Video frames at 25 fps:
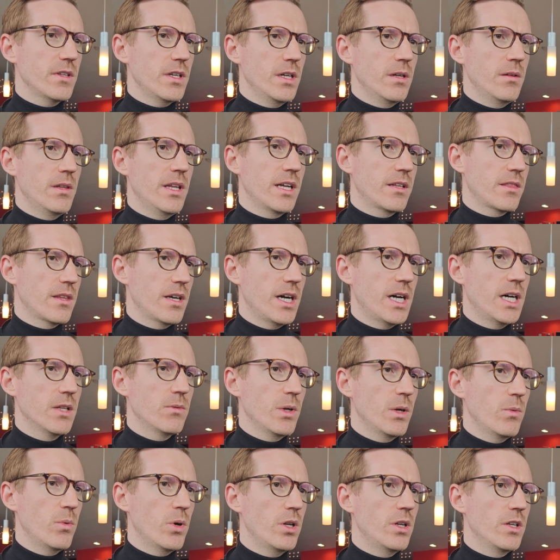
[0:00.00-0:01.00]
like the
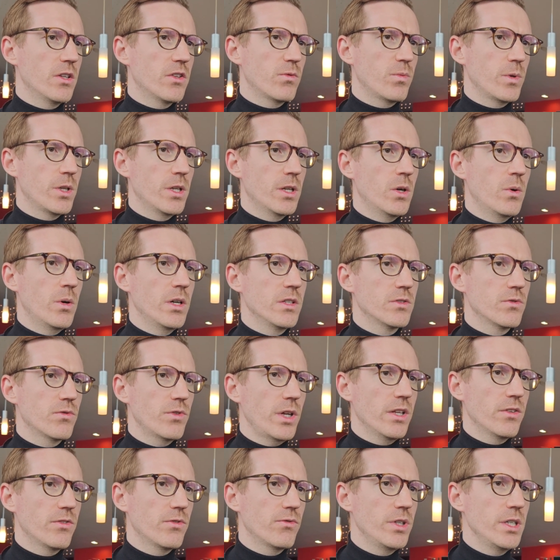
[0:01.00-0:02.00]
hardware wallets we know
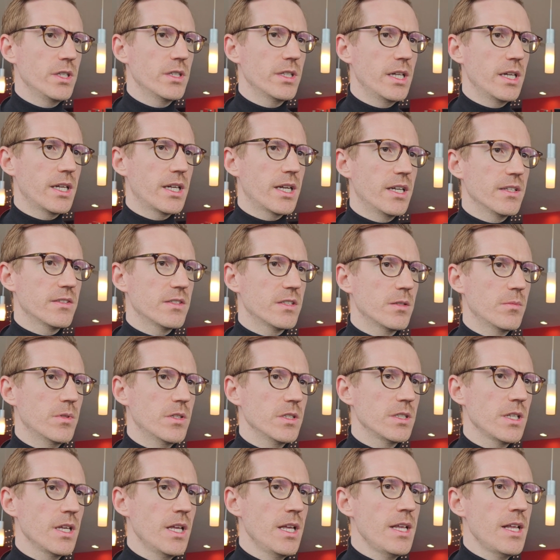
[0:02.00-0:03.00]
as retail
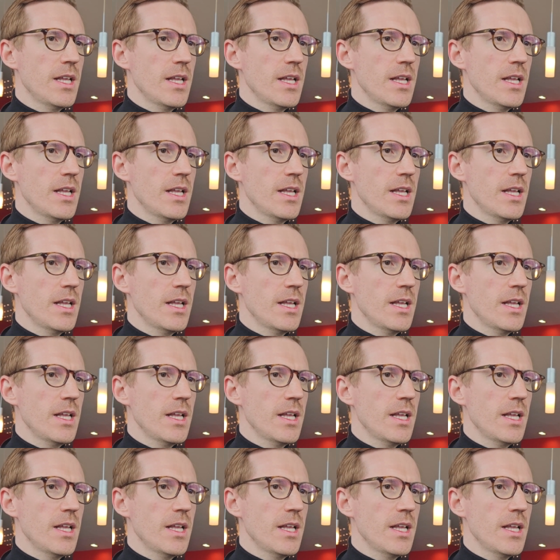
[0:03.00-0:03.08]
customers.